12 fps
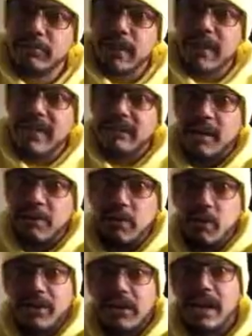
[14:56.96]
Okay, that's
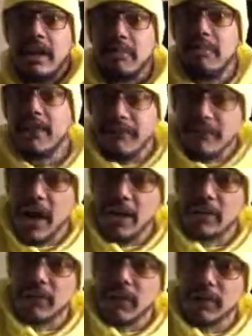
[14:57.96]
something worth killing
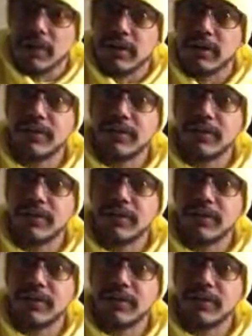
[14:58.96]
motherfuckers over.